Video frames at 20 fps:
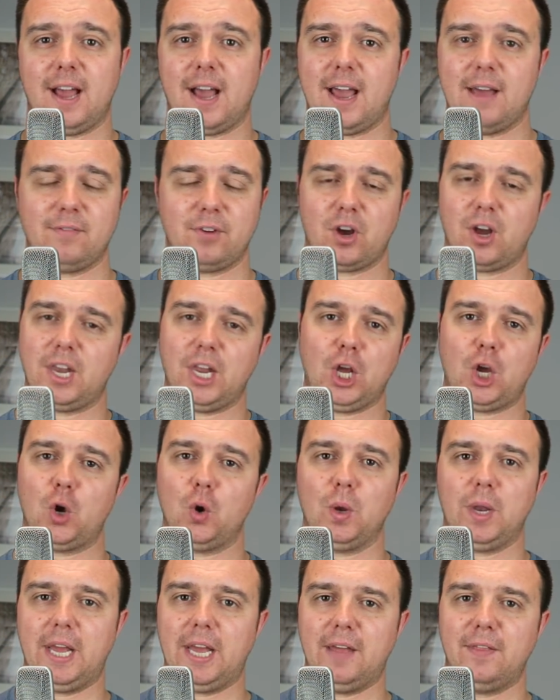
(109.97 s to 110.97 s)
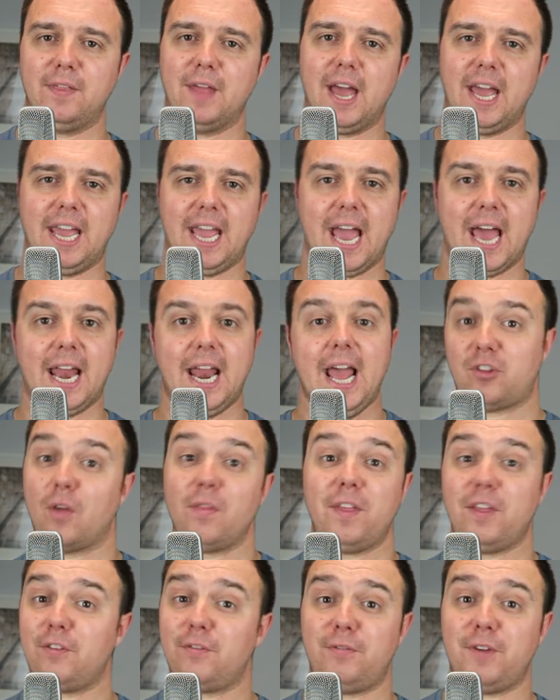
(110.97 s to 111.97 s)
I haven't got any cooling in there yet. So
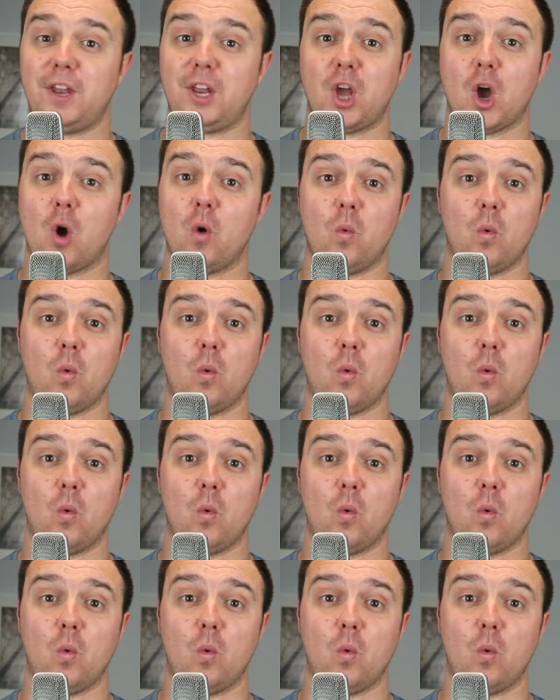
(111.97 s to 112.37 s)
this video